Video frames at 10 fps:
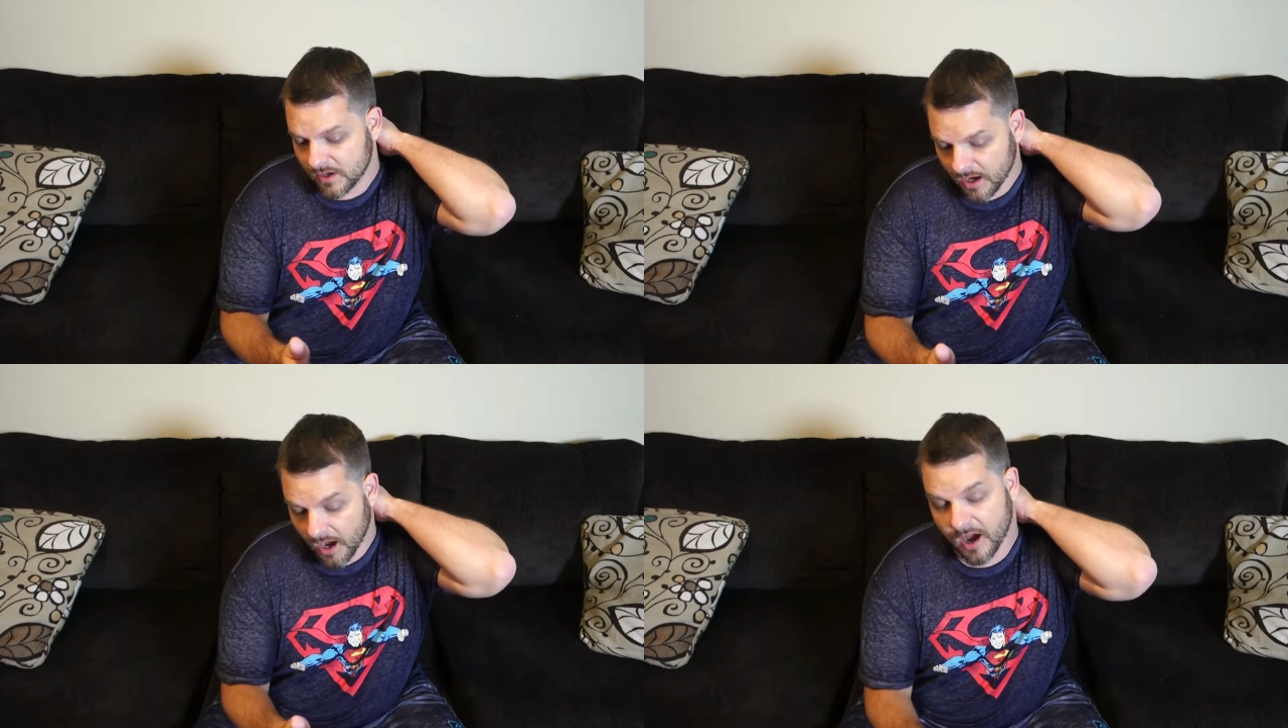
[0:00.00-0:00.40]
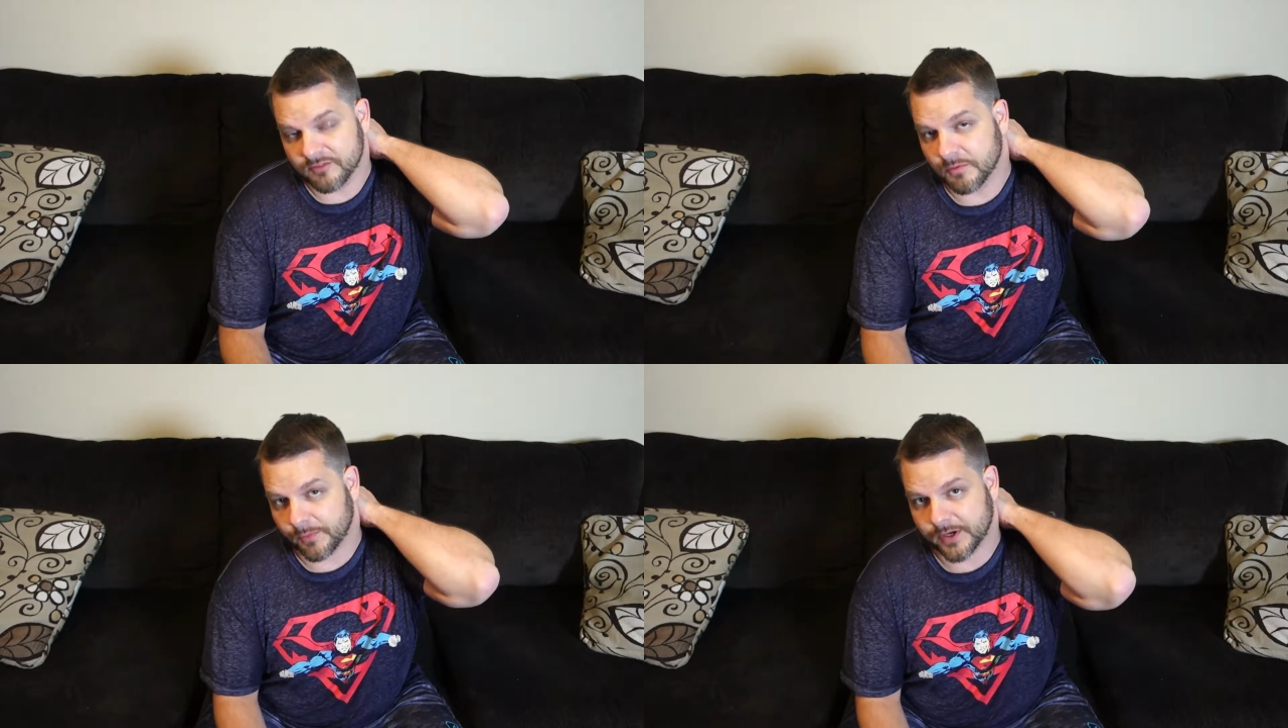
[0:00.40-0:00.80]

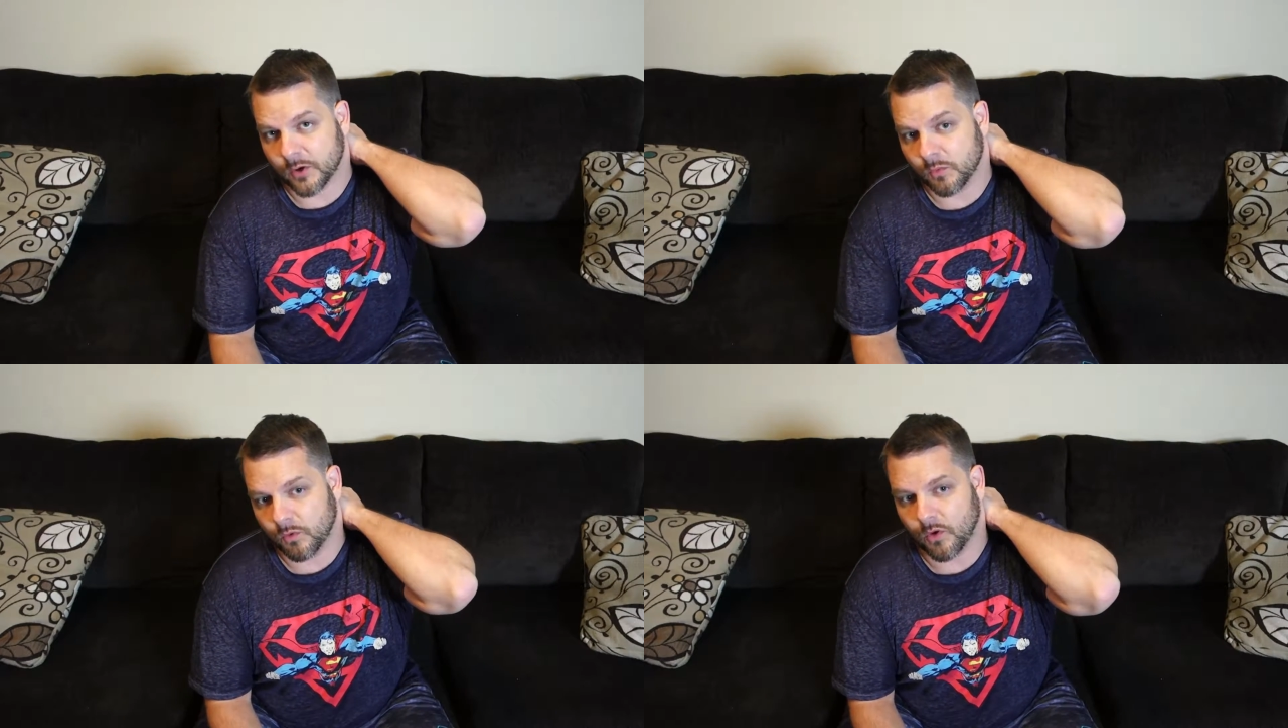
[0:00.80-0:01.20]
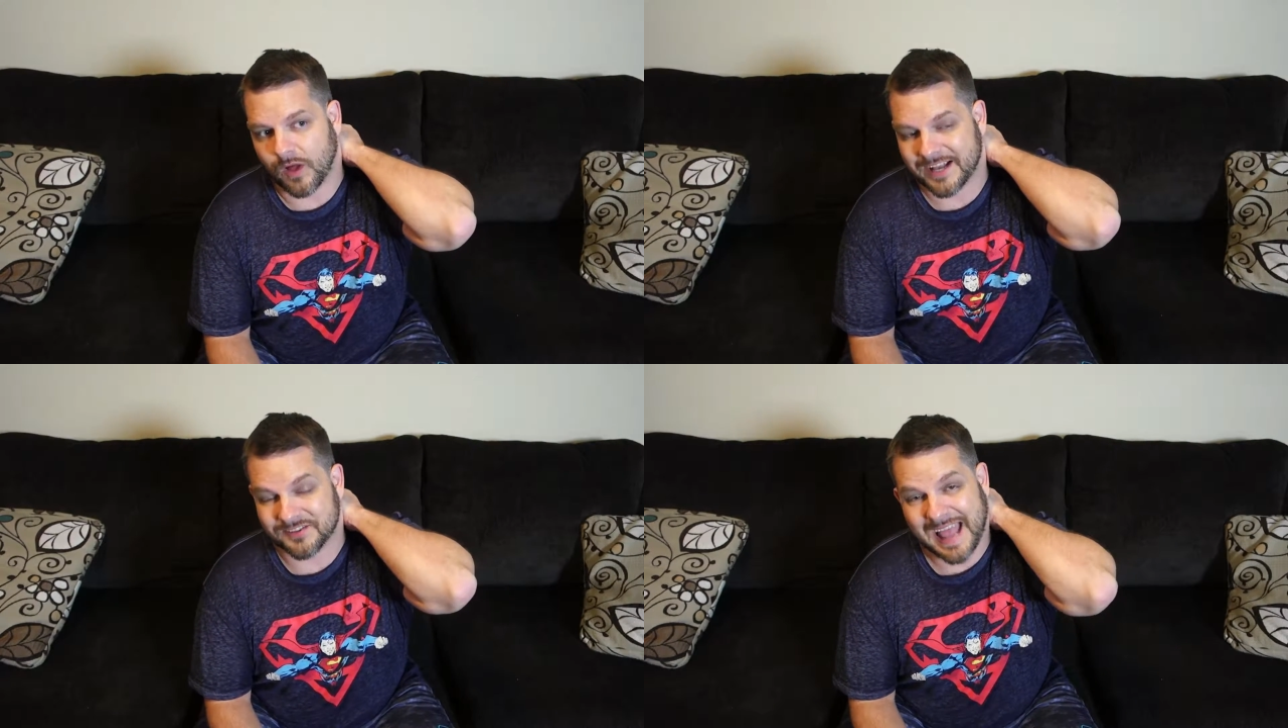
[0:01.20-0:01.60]
of merino wool,
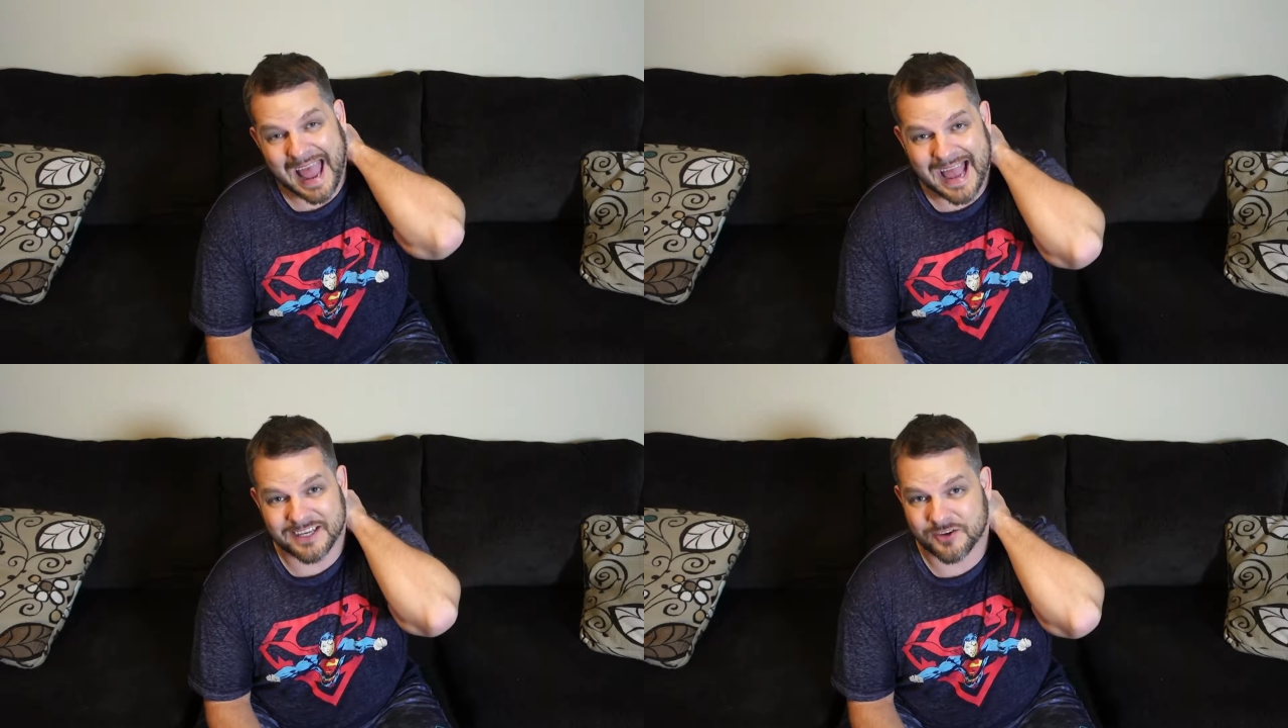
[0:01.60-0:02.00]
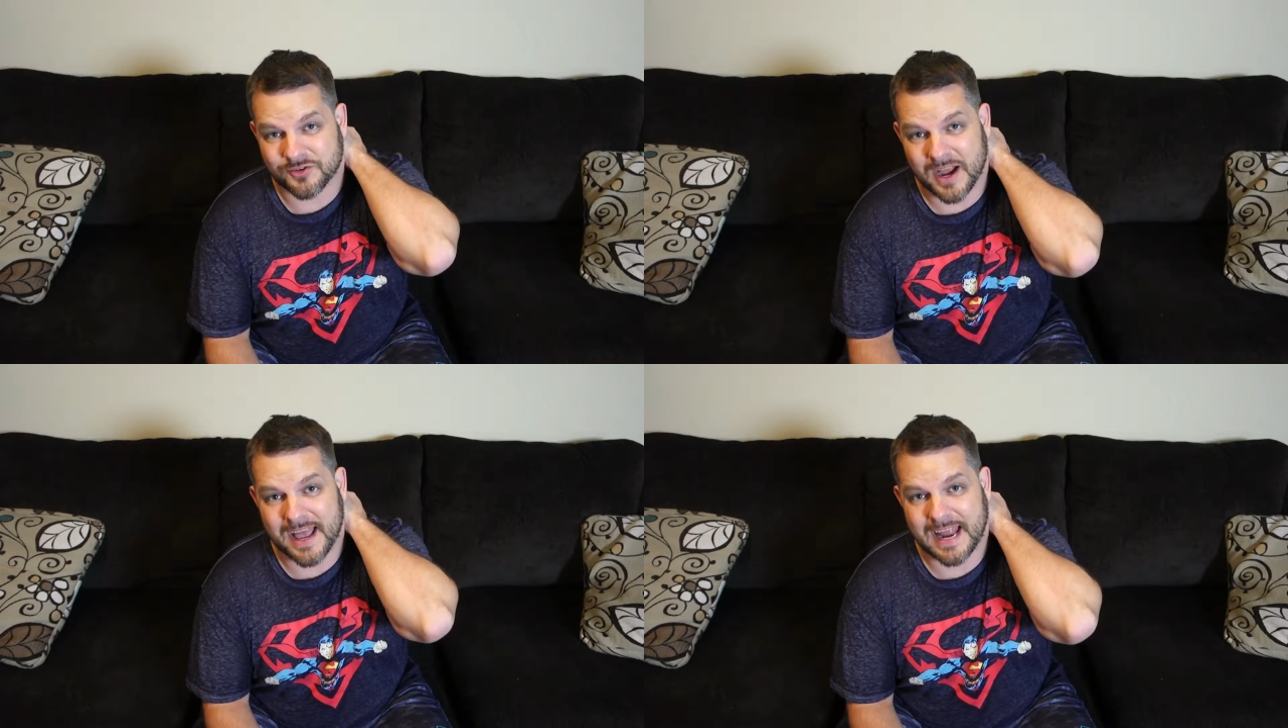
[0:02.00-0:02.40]
I just had to
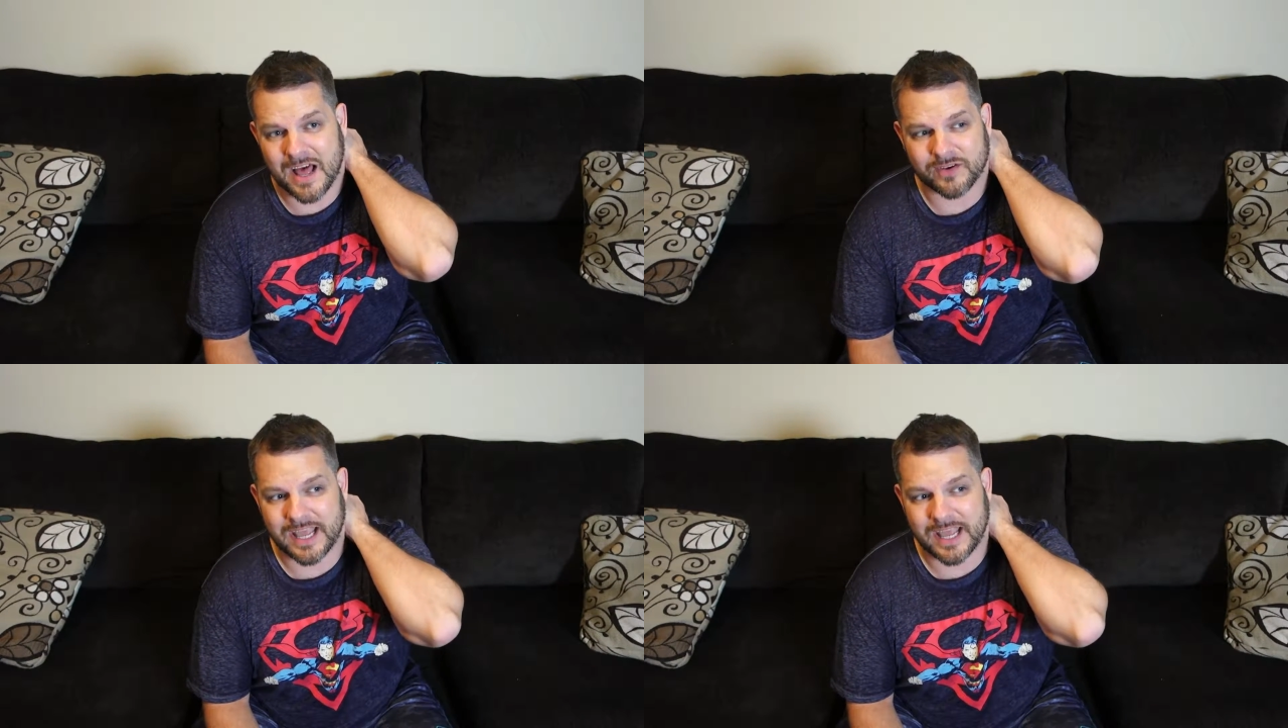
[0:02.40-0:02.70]
try it out,